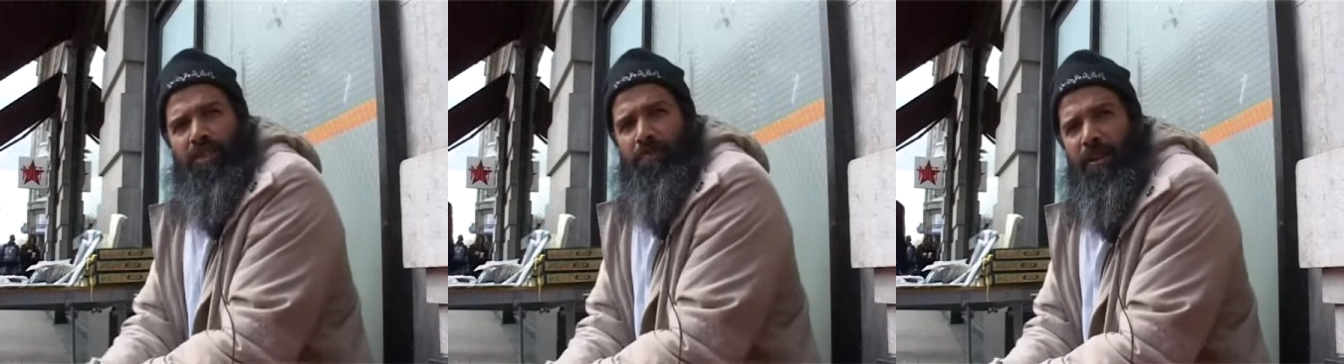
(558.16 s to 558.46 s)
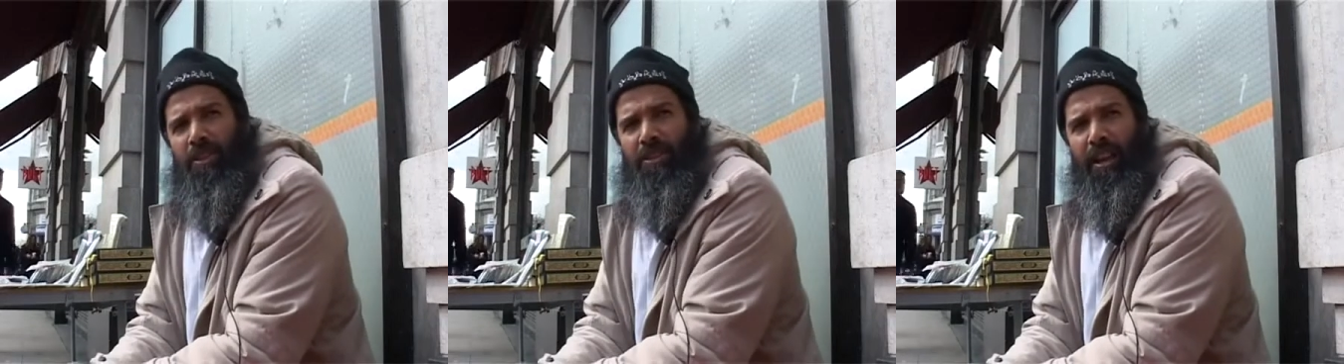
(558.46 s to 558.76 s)
as
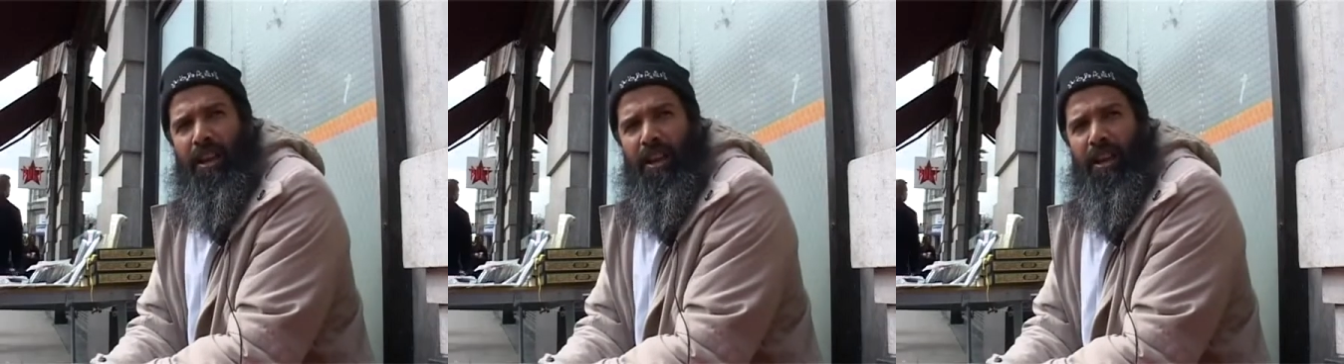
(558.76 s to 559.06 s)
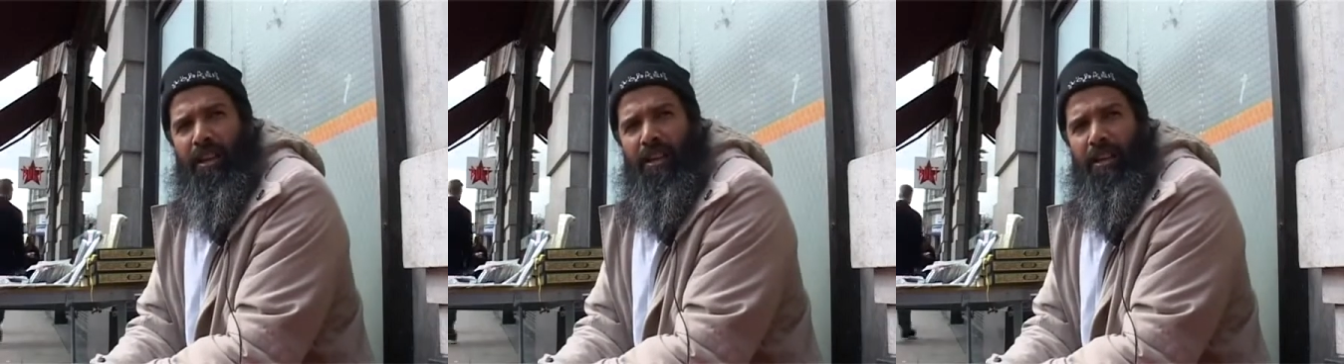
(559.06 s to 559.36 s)
much as her
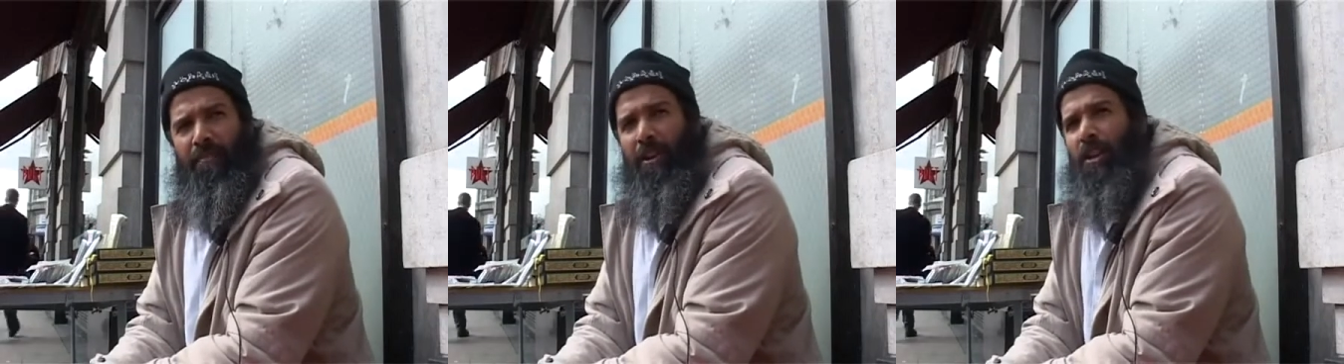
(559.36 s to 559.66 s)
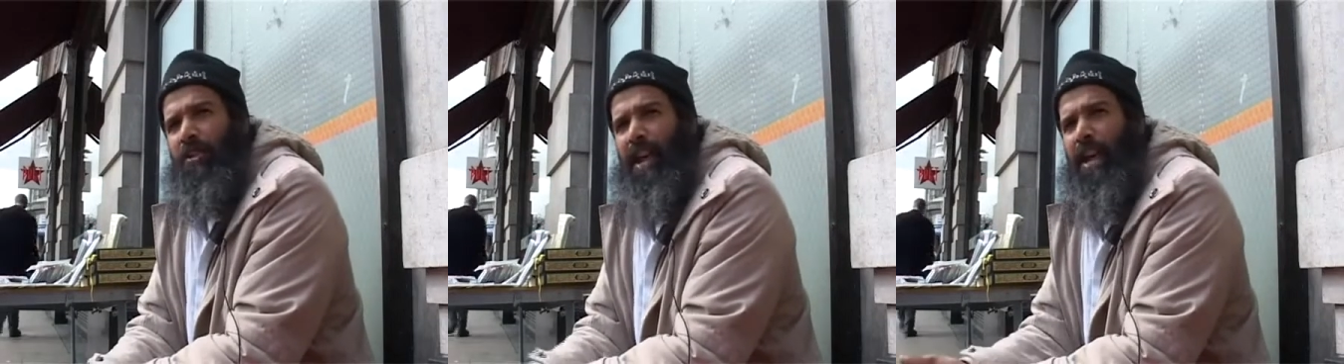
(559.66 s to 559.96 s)

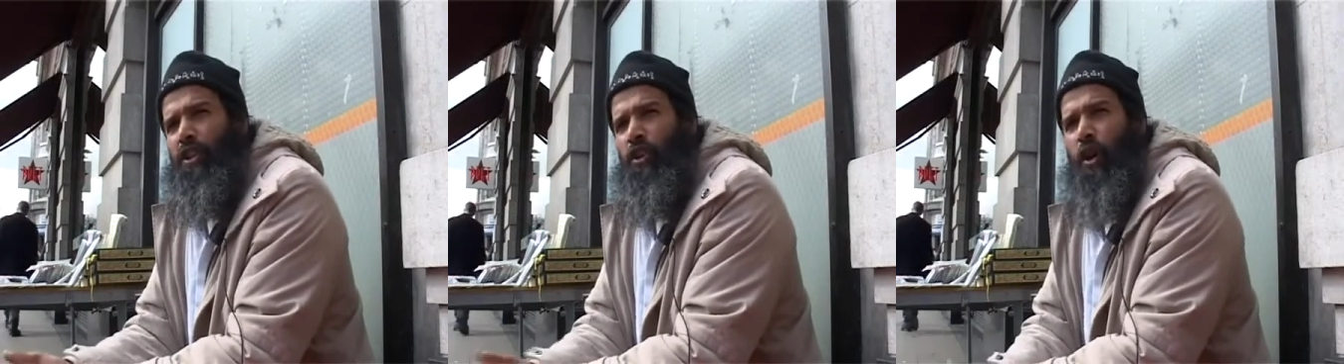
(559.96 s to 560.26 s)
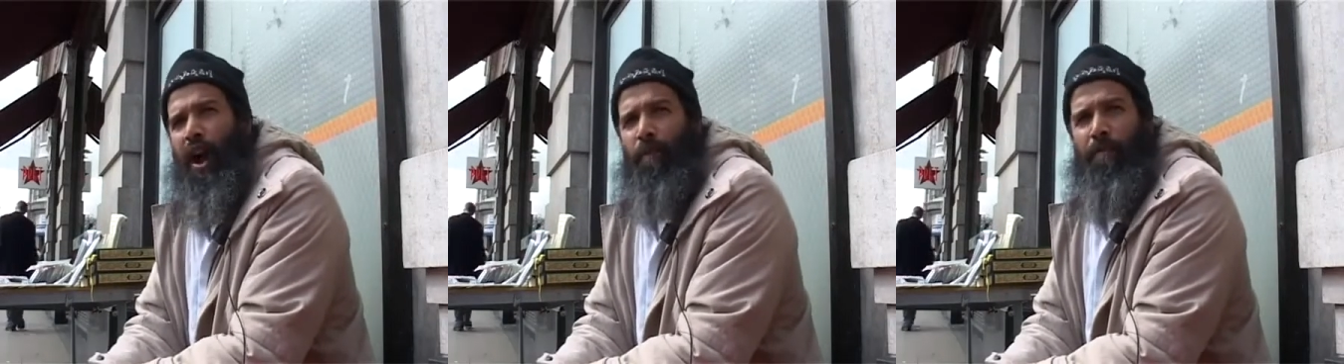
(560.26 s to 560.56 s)
because I used to
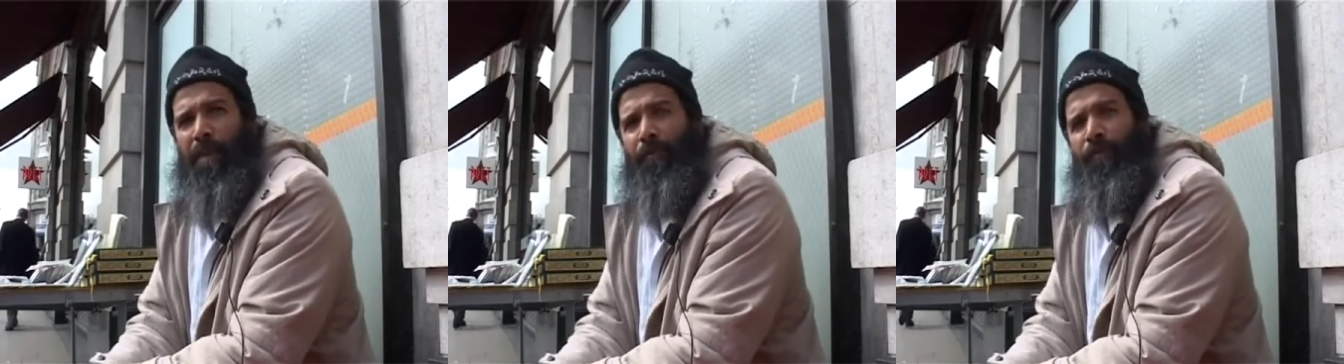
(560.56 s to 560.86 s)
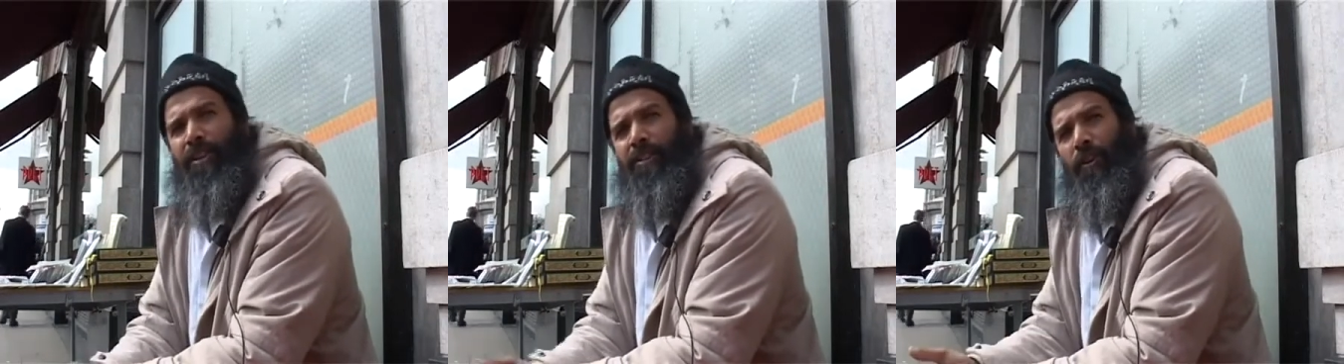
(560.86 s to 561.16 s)
go out with my
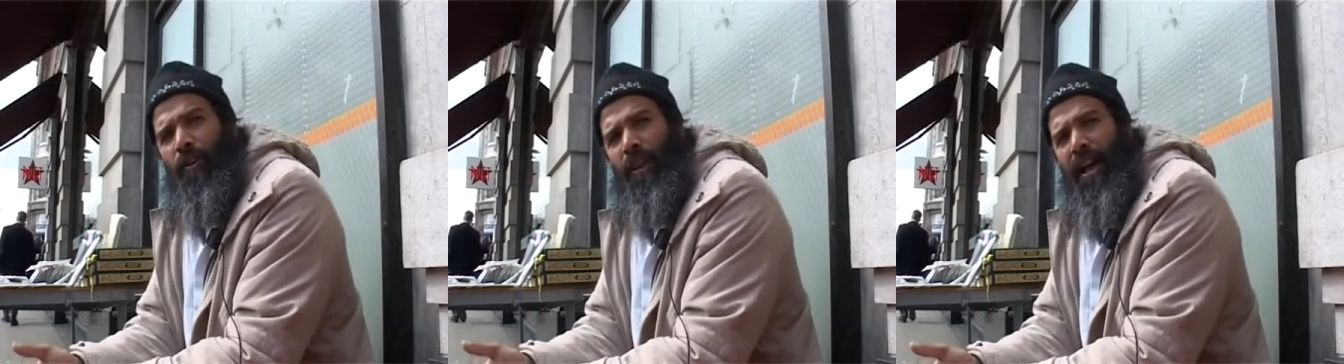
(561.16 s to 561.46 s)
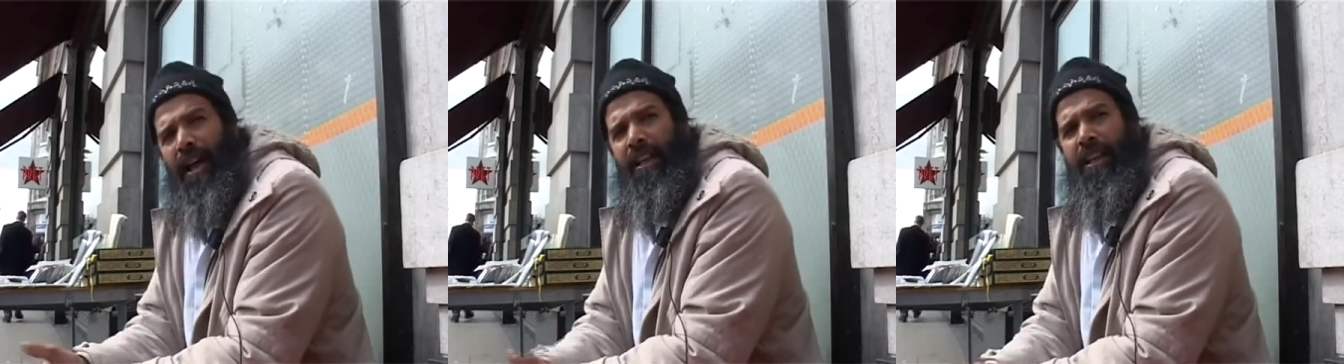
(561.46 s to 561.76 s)
friends and all that.